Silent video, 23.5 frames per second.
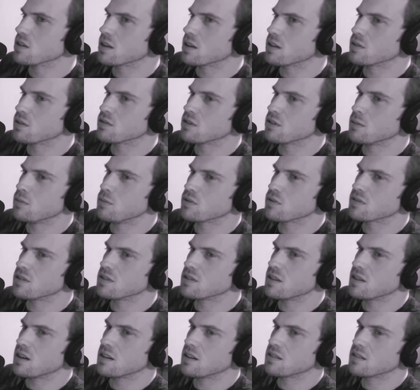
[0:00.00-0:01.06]
there's almost a
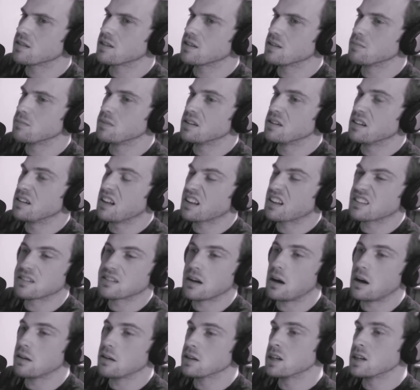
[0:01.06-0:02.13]
tendency to be like, it's
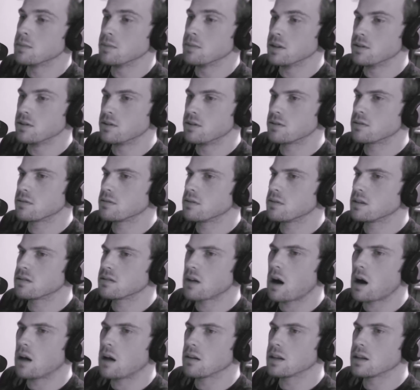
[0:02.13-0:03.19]
all image. It's
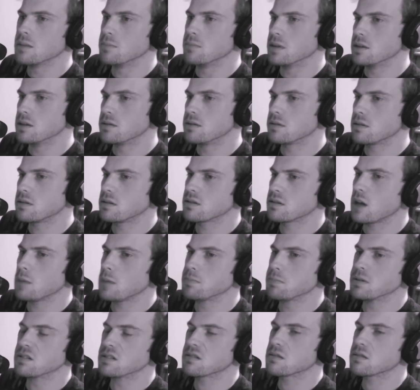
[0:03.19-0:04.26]
all image. It's all
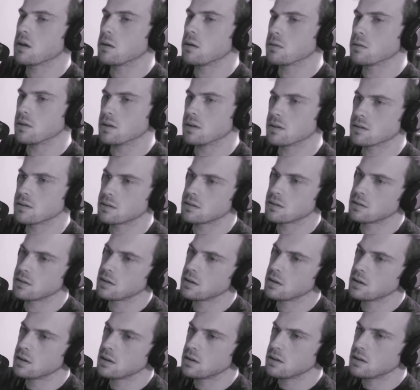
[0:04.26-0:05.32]
persona.
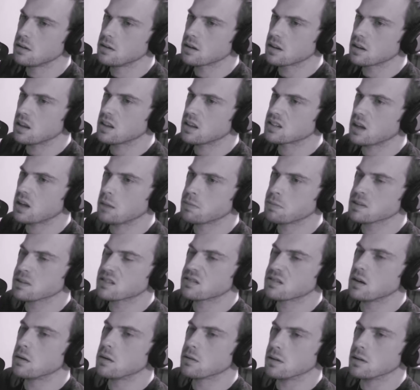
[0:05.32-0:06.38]
Look at that. It's all
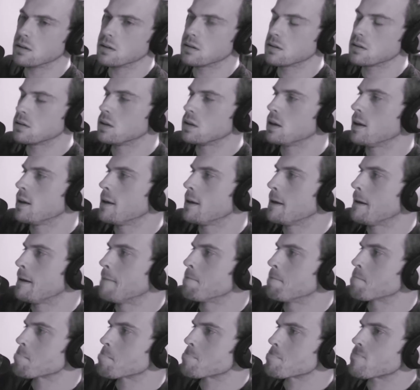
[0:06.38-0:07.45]
persona.
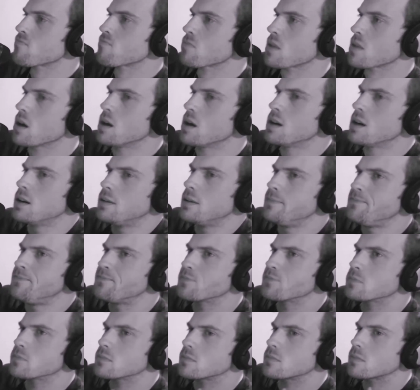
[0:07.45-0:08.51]
Um,
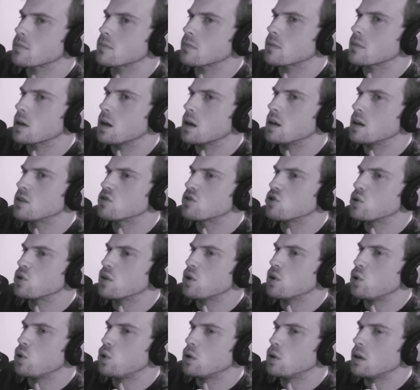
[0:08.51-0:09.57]
and so the
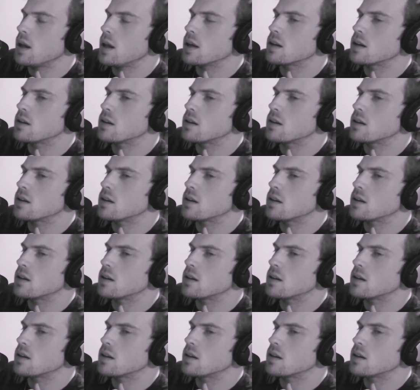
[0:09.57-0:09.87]
whole like